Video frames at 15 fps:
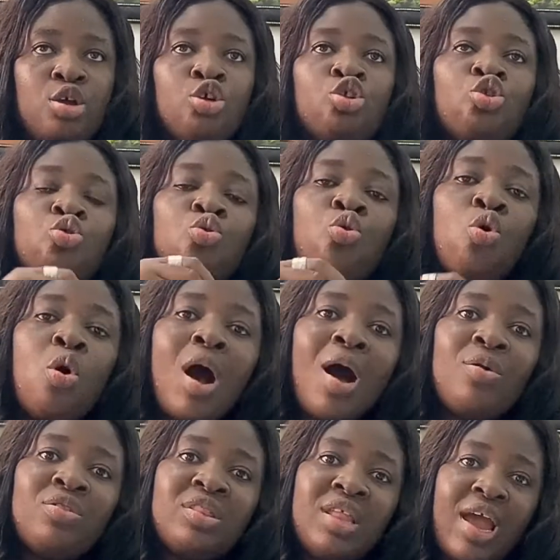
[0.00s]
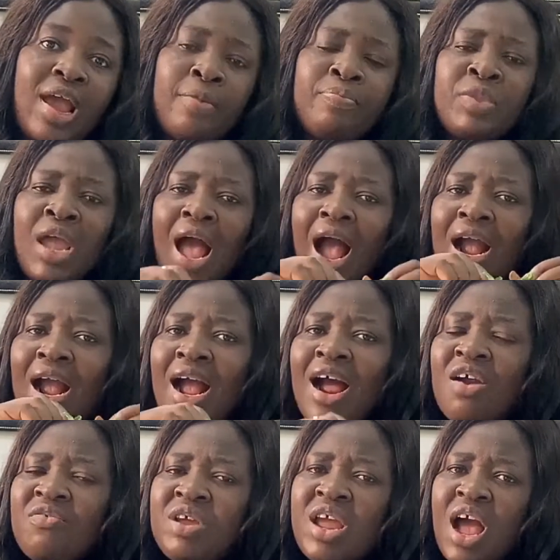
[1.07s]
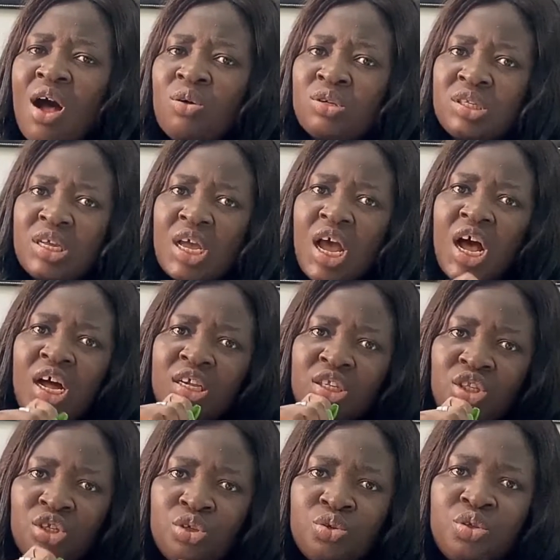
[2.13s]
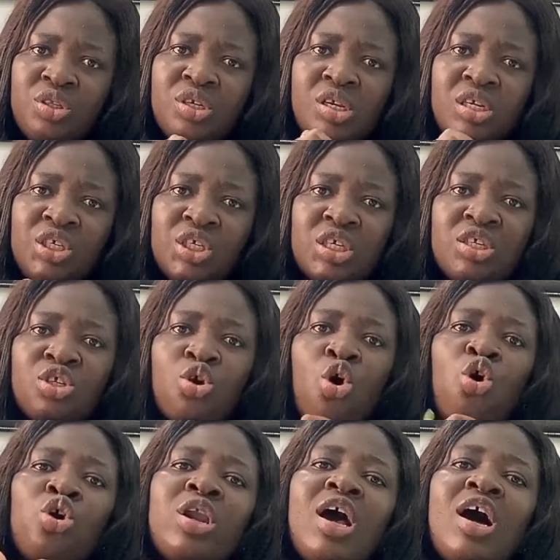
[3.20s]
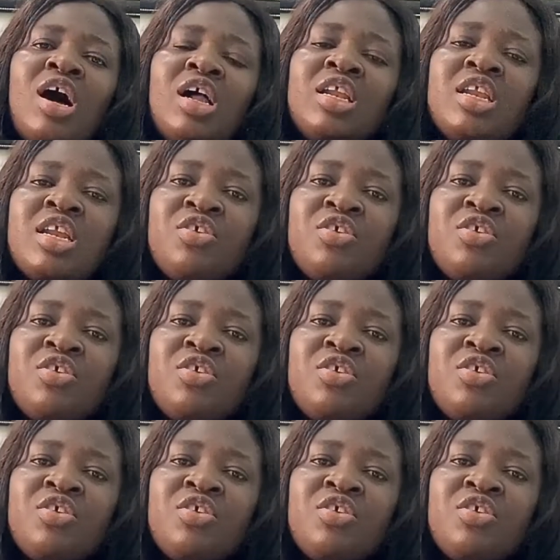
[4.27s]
to go out there and carry out a due diligence on a